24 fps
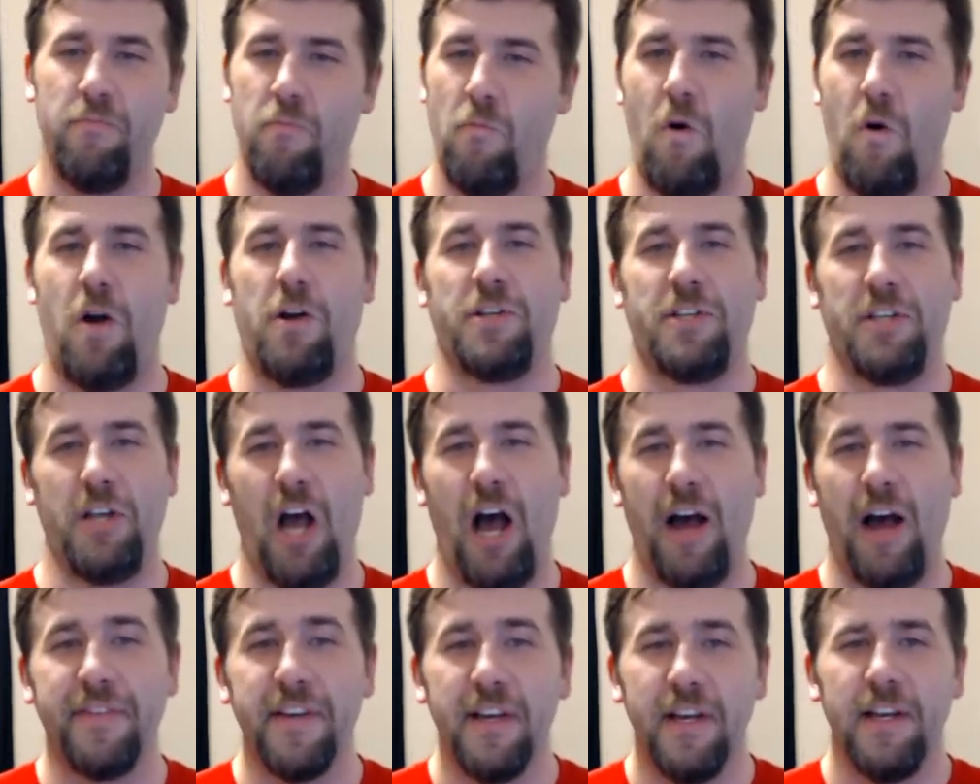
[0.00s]
Walks
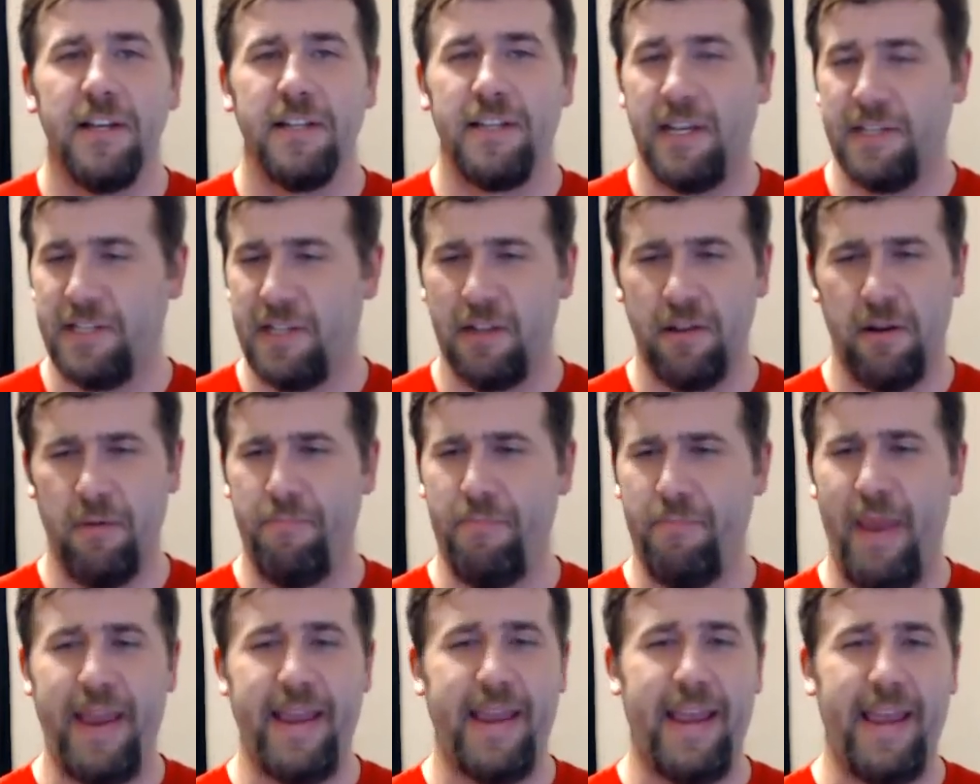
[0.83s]
off. Does the little
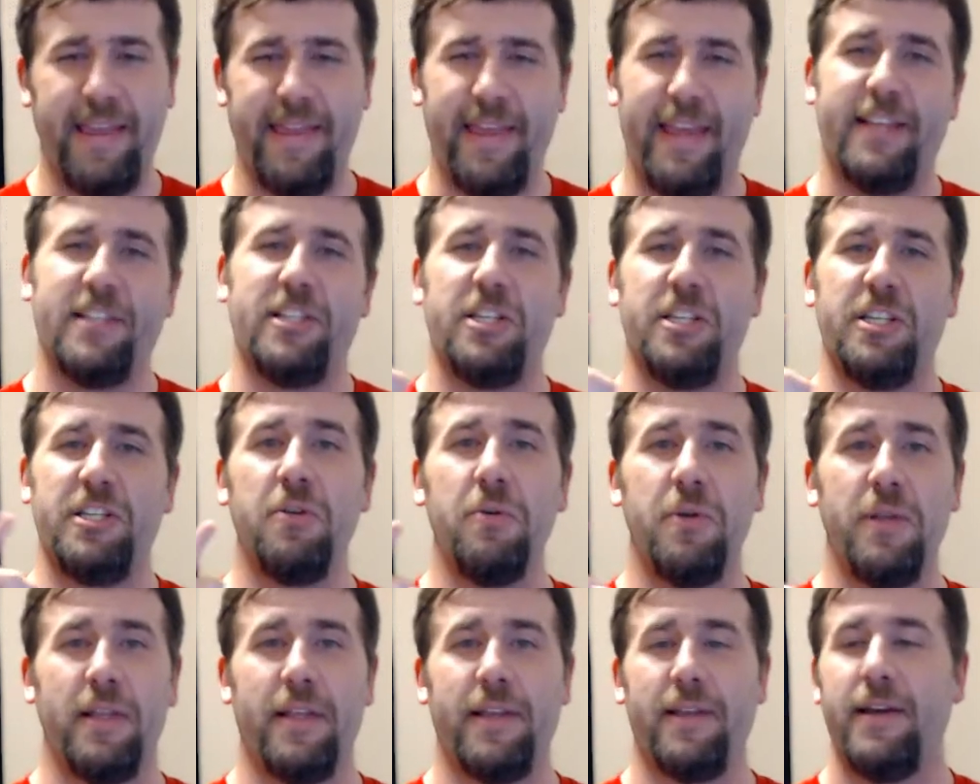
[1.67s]
pinky thing. She's
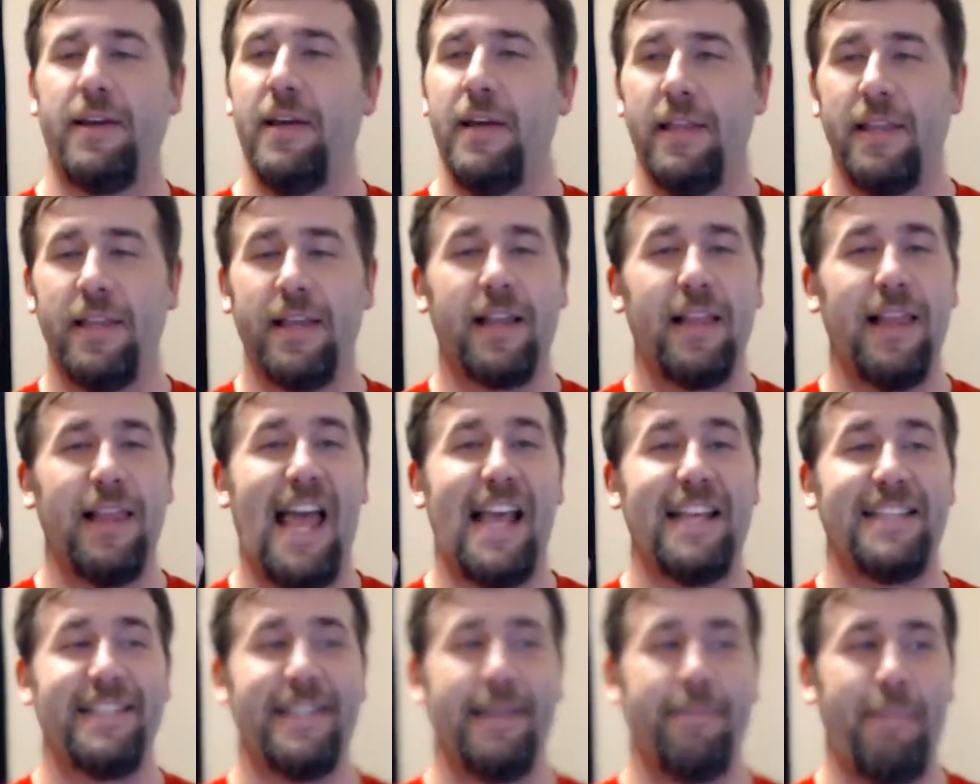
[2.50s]
doing the
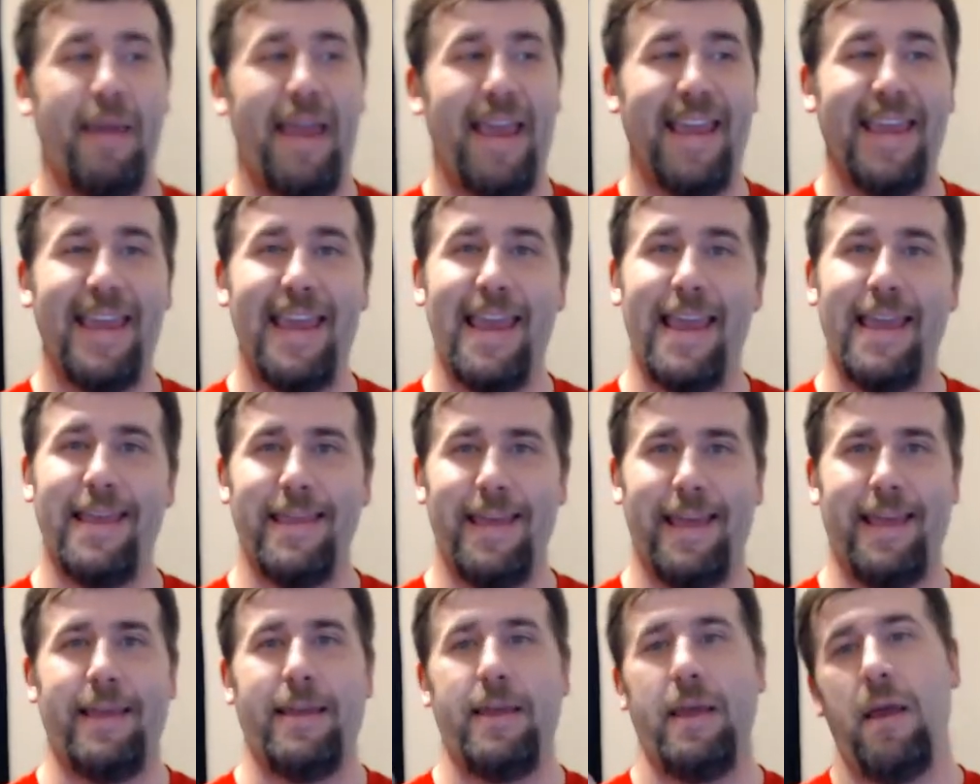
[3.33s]
classy pinky
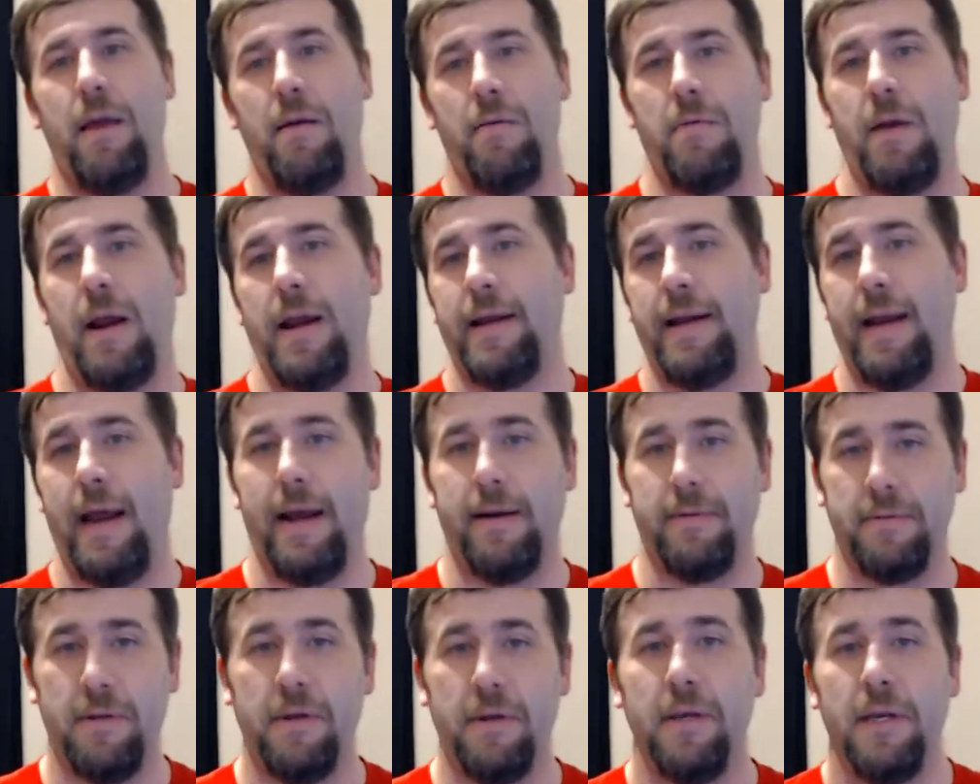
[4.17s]
thing right
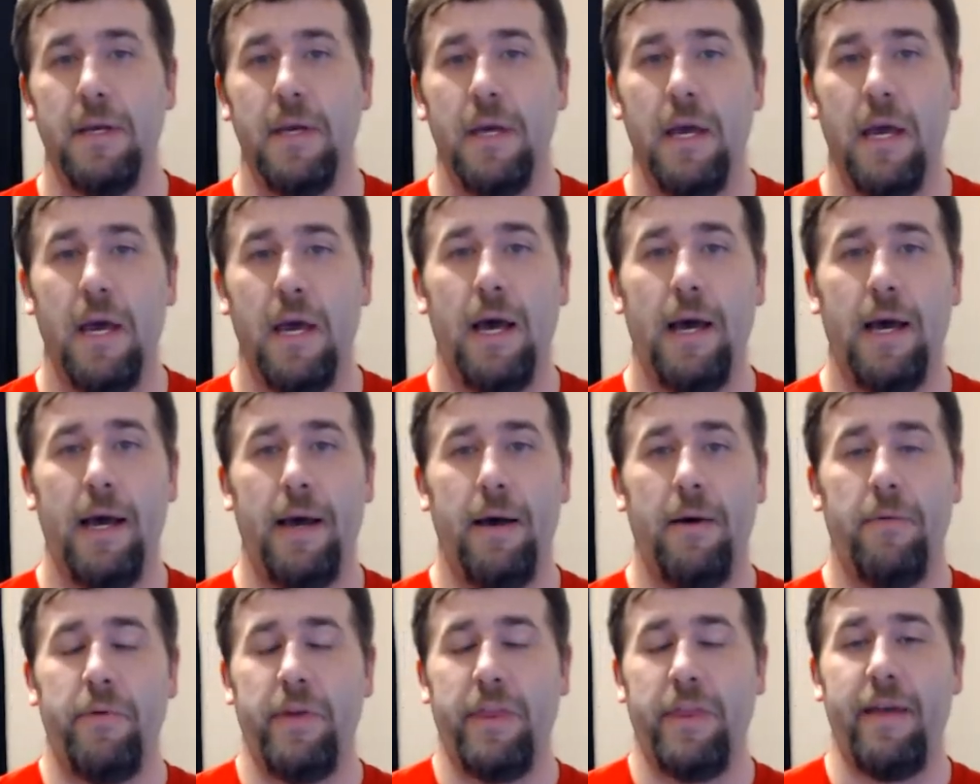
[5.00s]

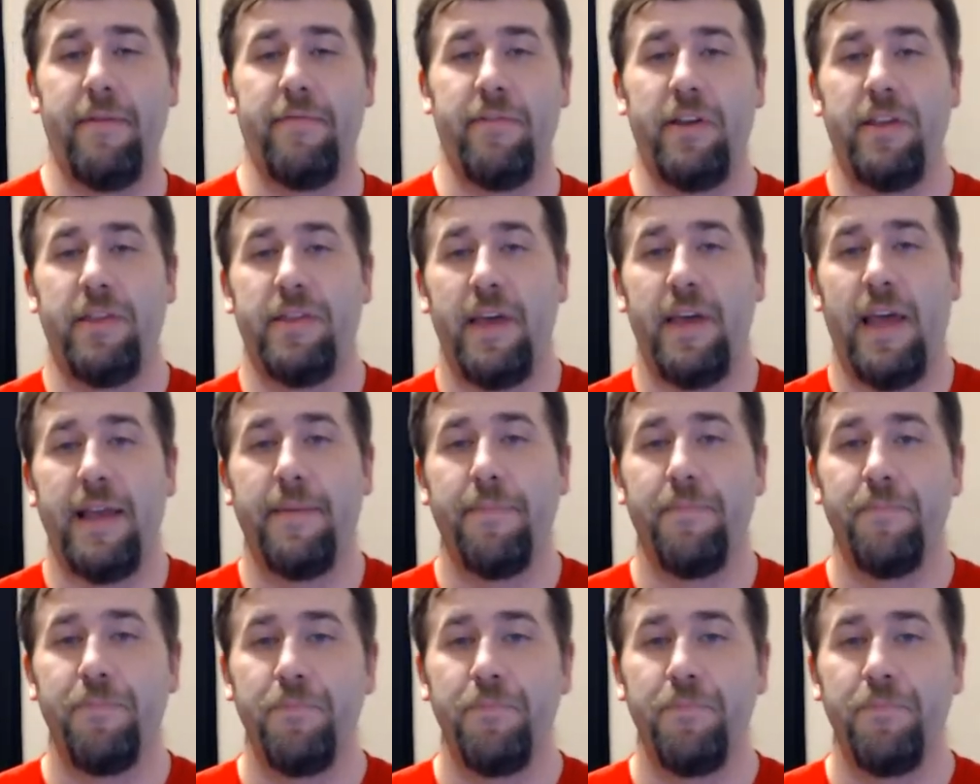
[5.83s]
now with everything.